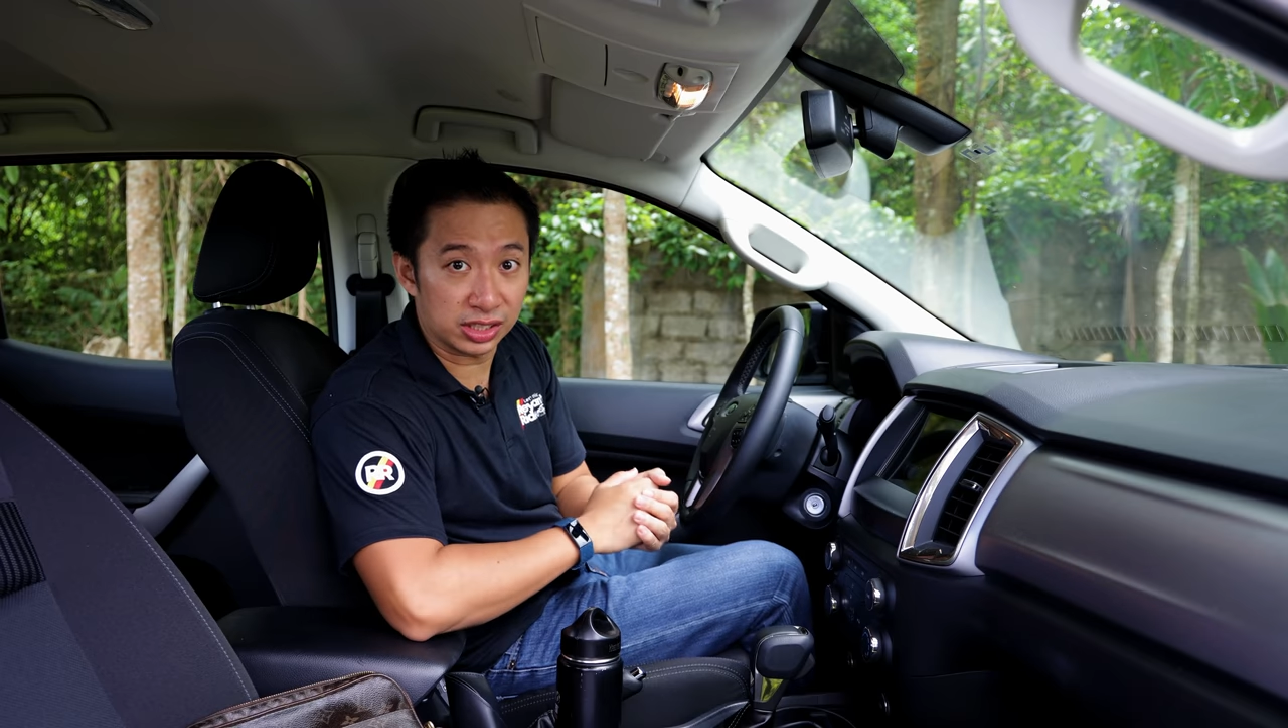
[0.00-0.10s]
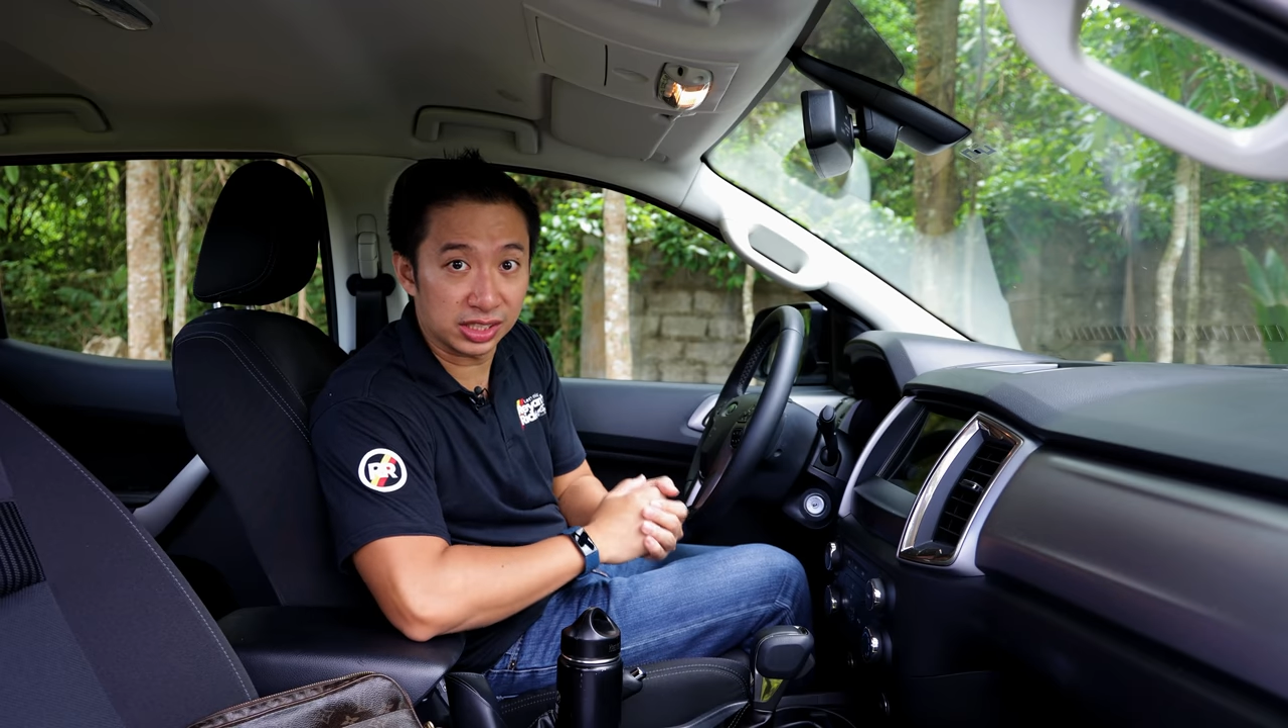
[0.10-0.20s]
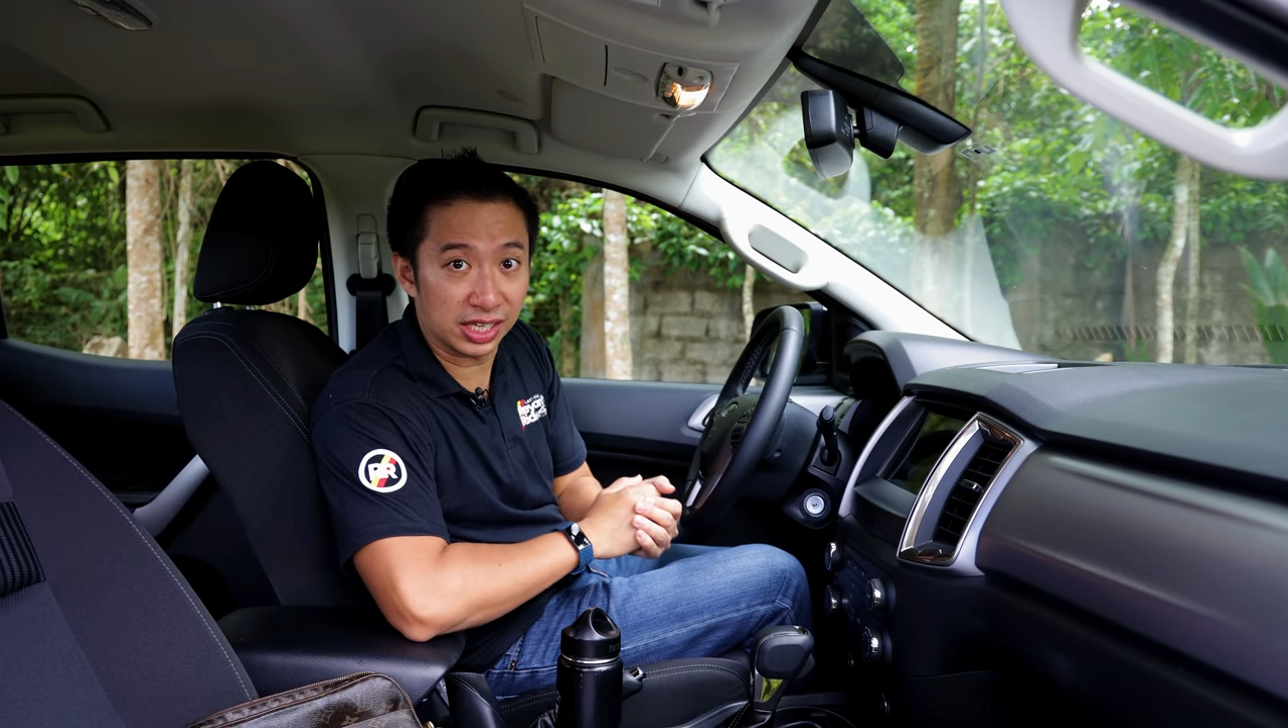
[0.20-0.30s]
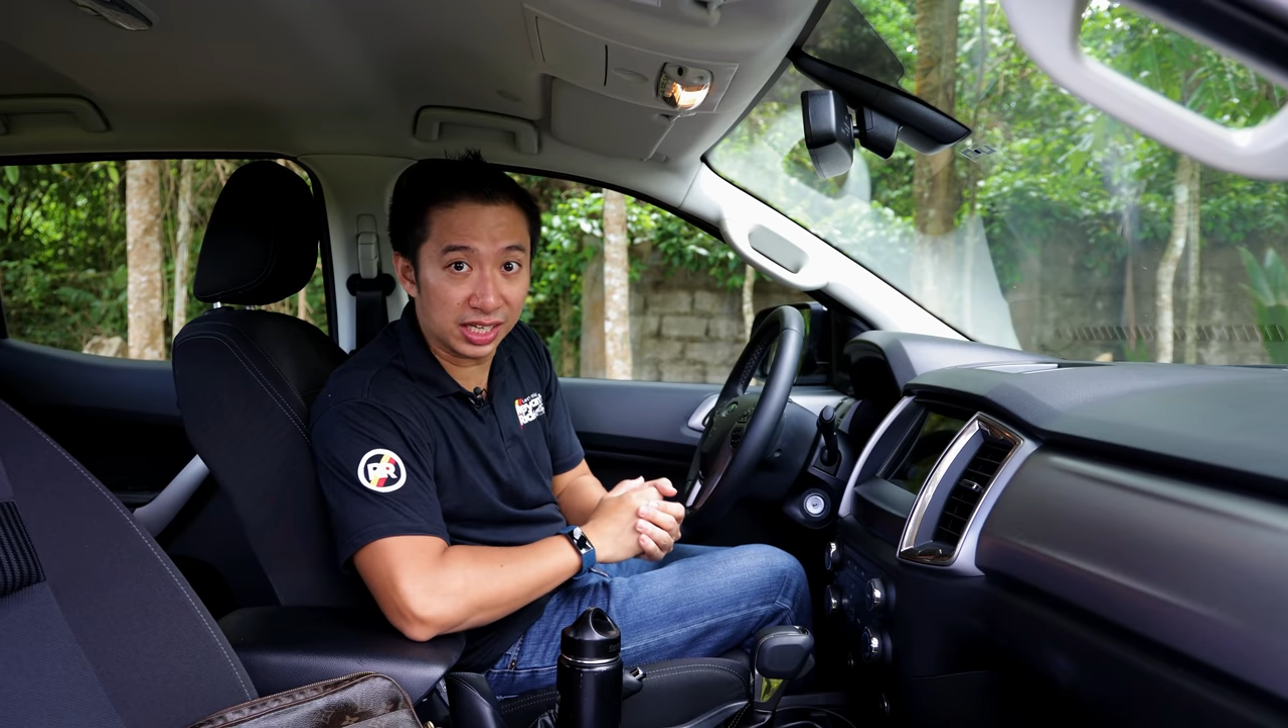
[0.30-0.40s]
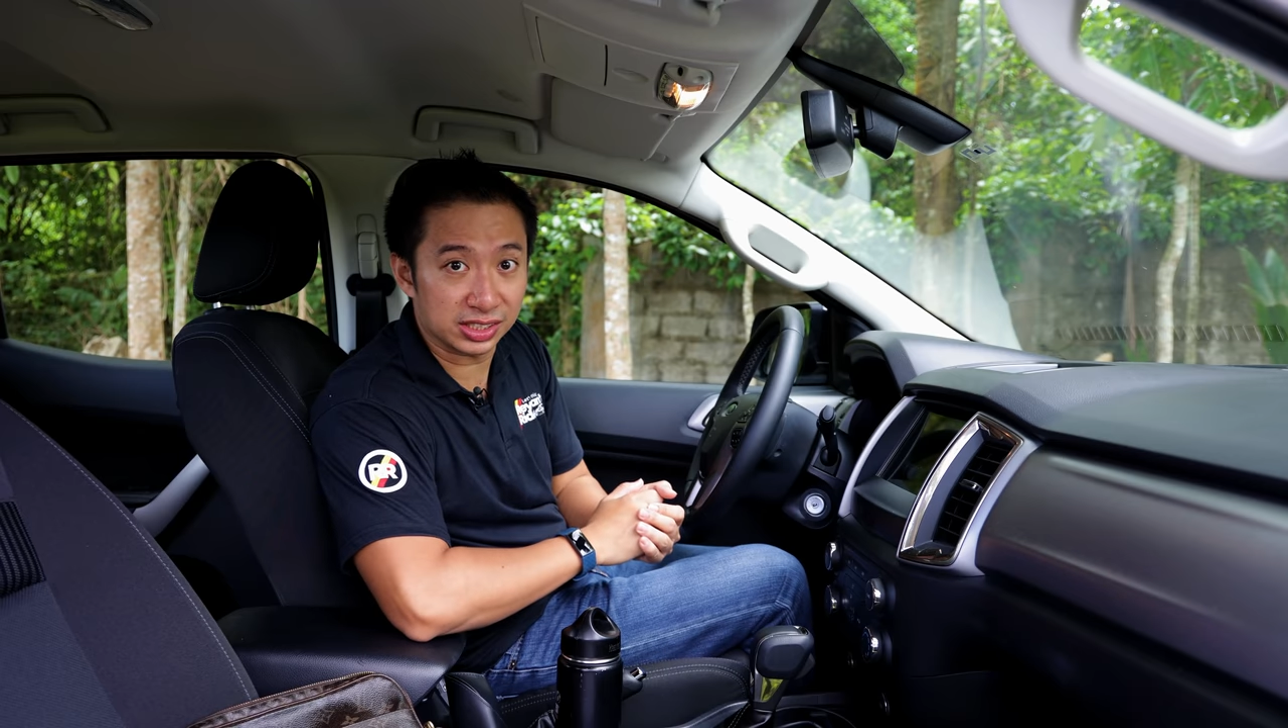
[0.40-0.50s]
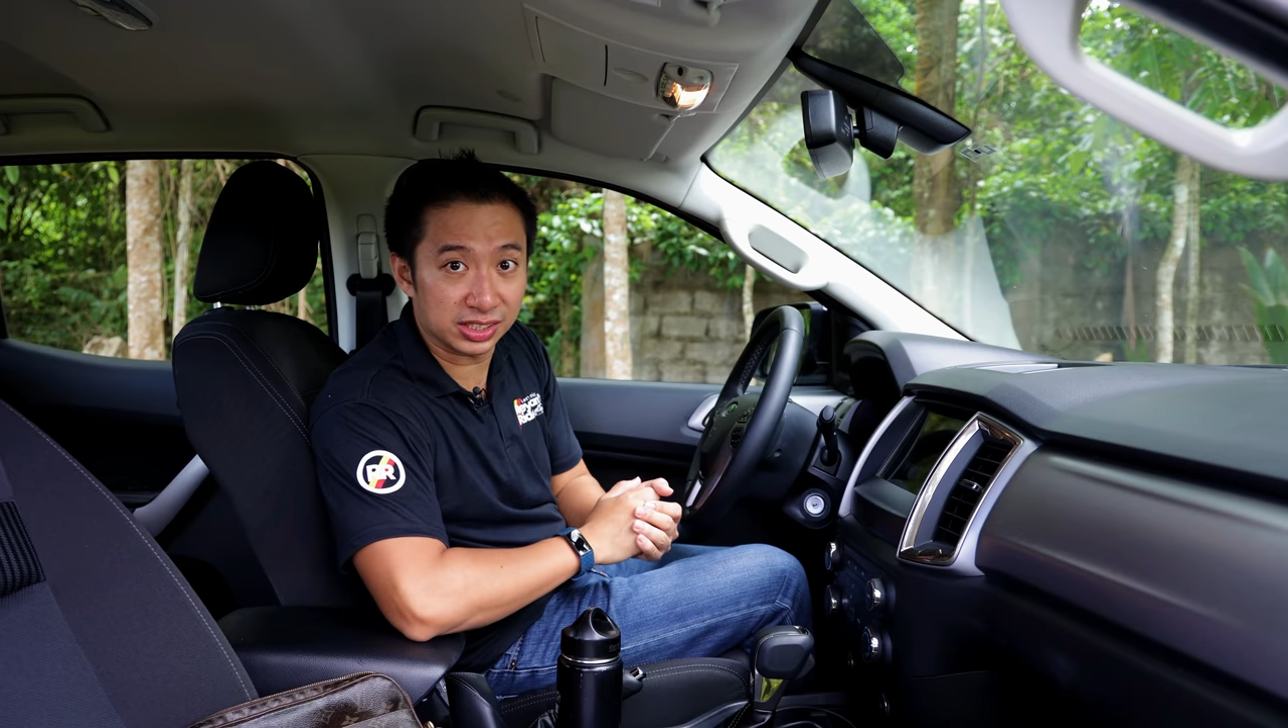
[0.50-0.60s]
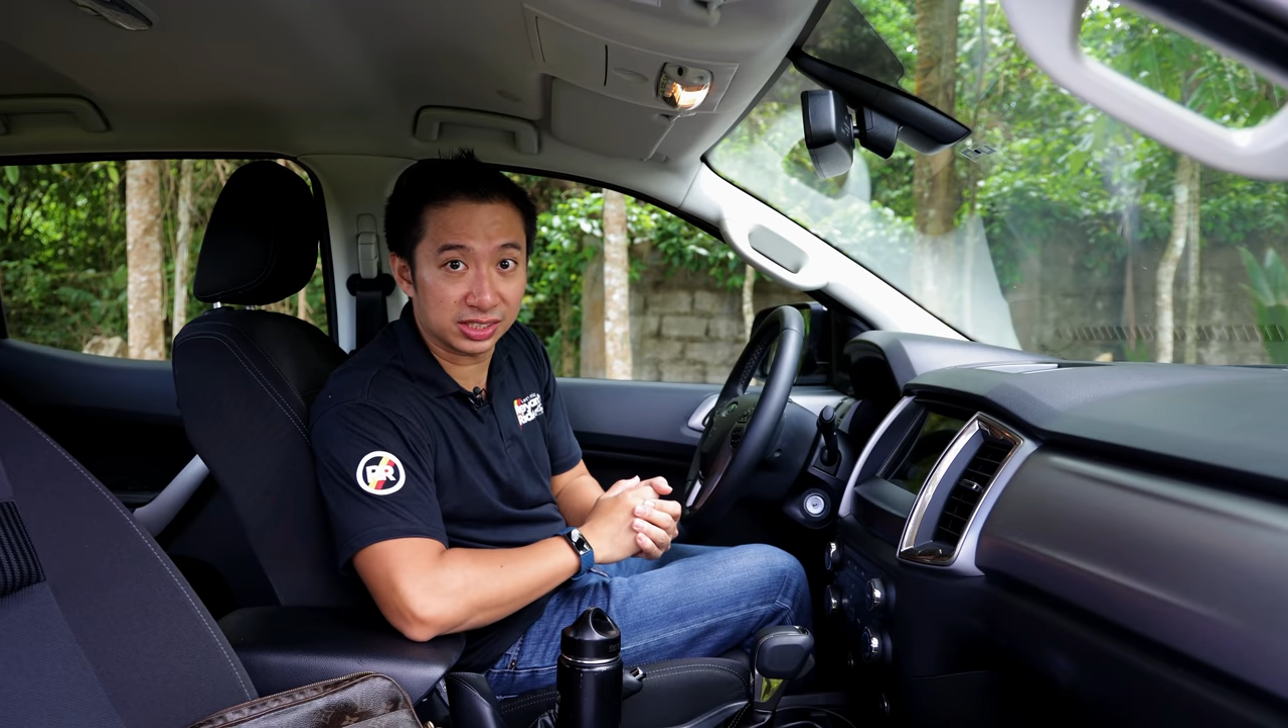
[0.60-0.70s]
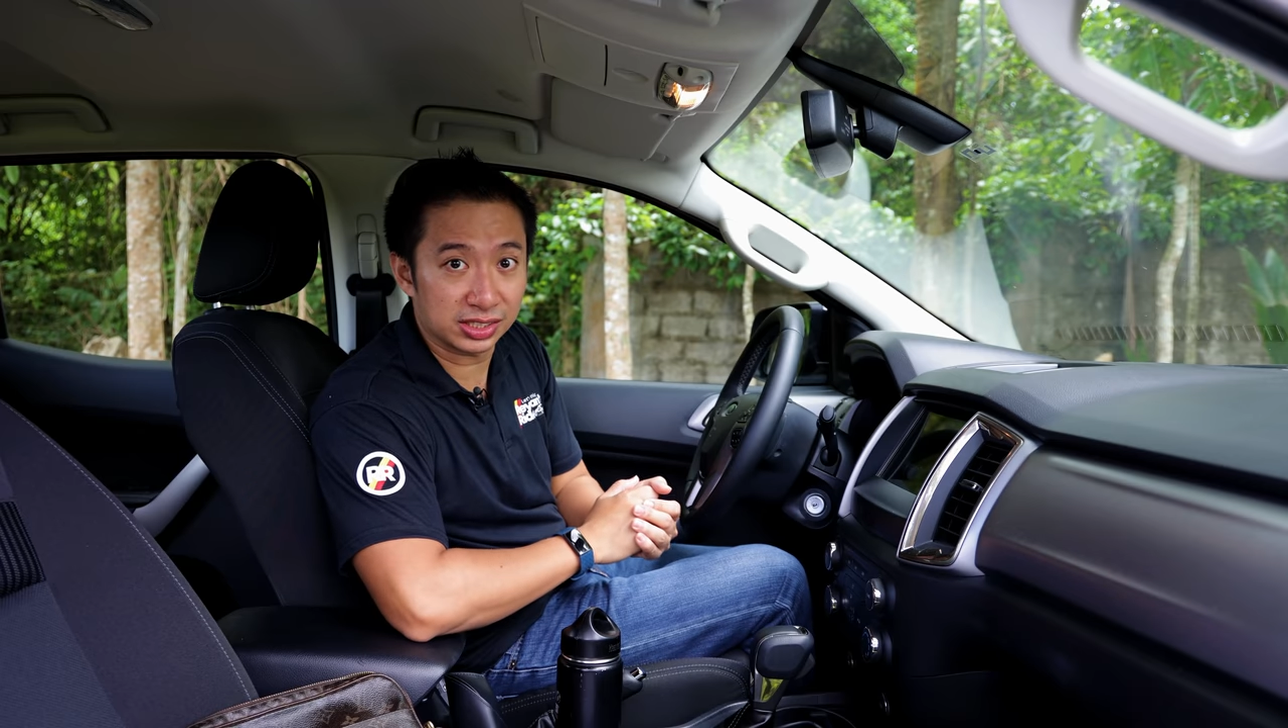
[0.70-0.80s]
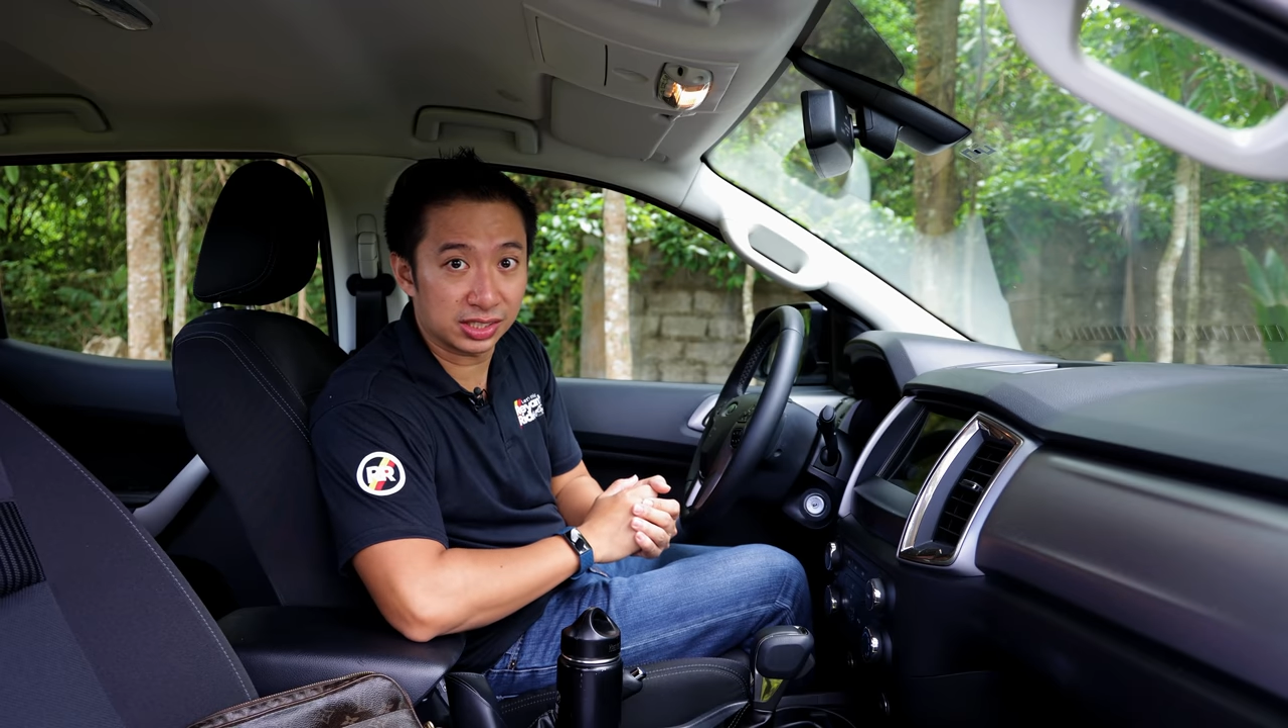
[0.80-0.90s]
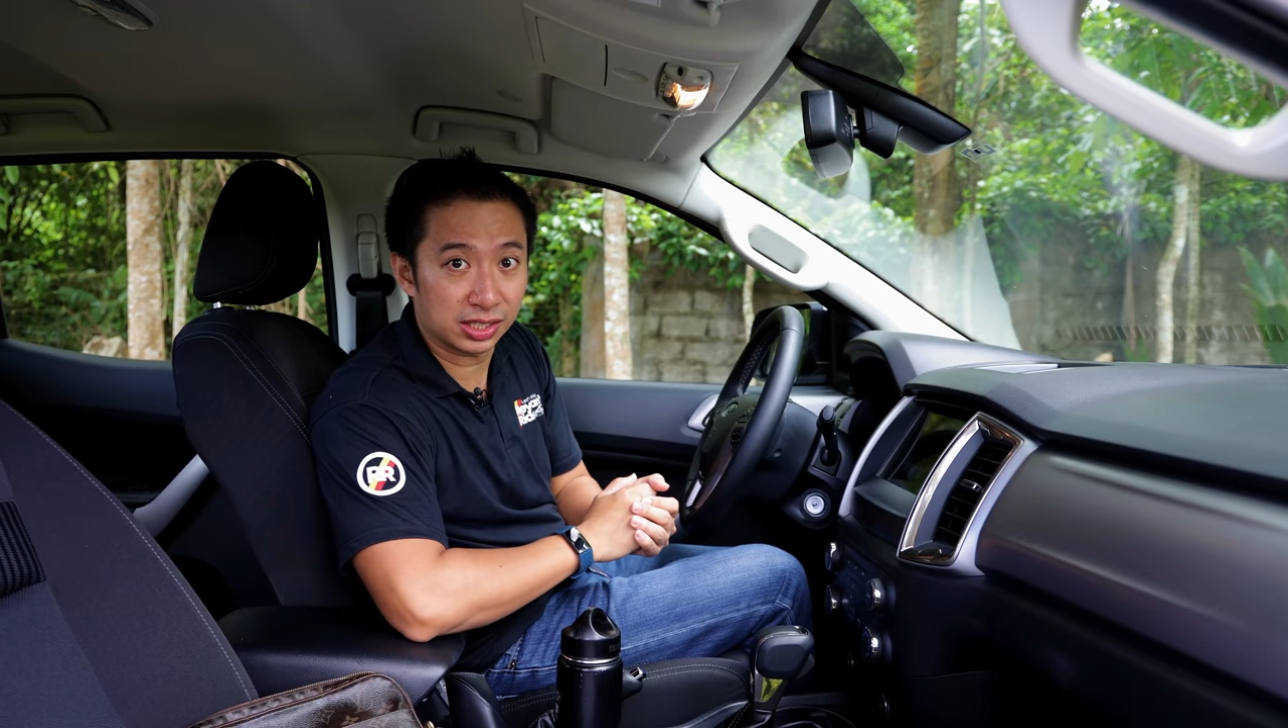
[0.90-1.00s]
T
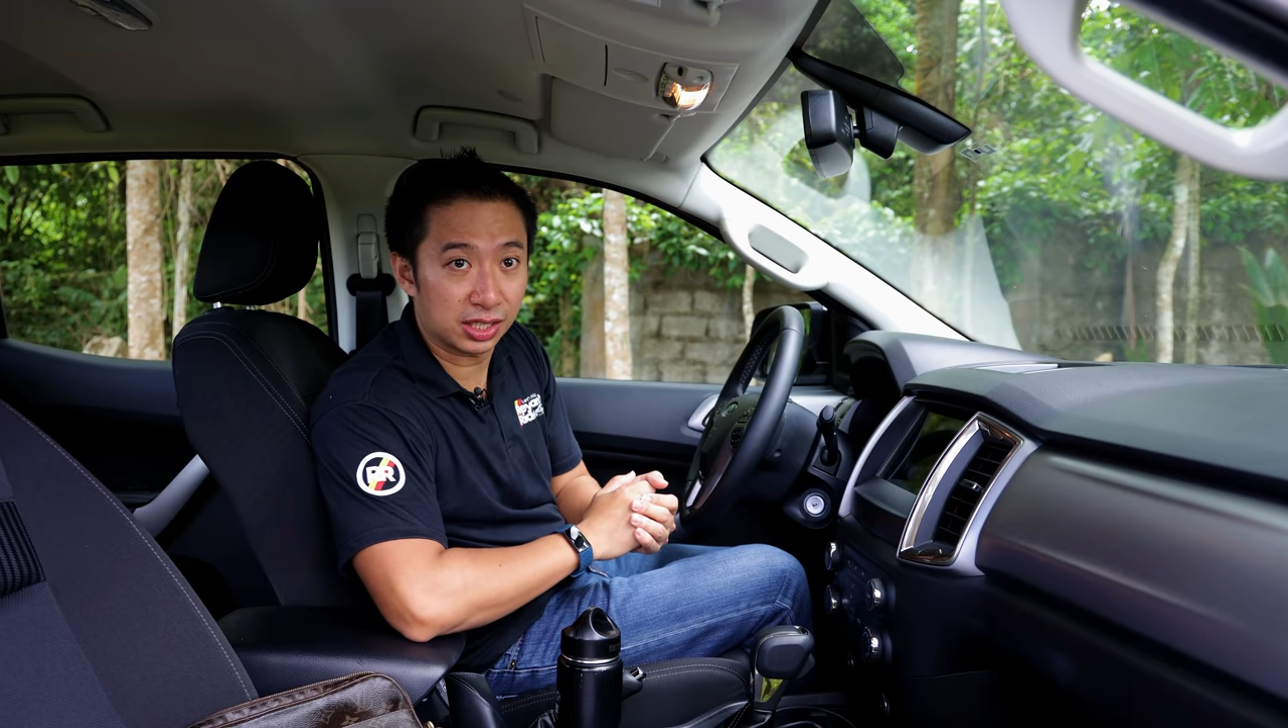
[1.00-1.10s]
is.